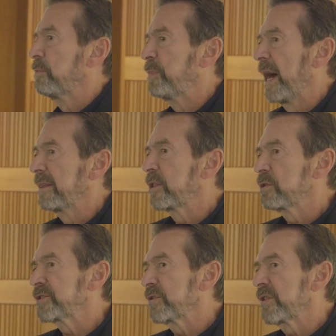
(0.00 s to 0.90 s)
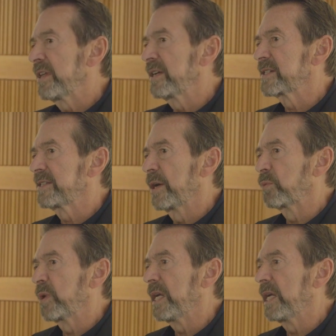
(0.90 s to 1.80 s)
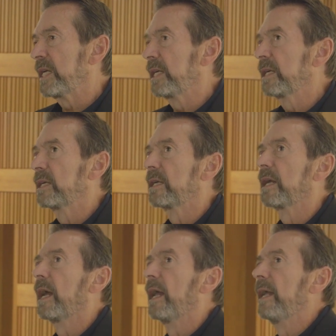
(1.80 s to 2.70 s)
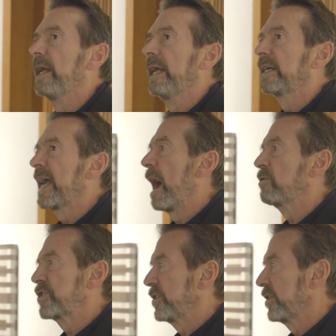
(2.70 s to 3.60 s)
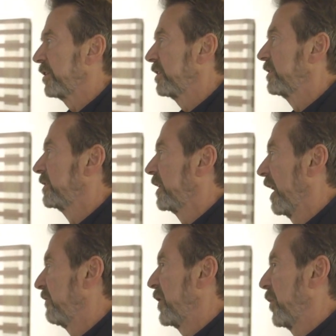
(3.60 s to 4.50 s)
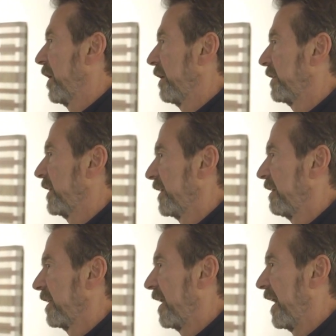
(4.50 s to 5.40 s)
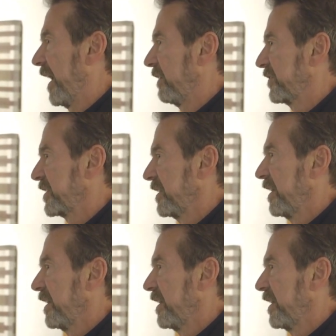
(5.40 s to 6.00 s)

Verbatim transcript: But those are things that we encounter everywhere in our lives.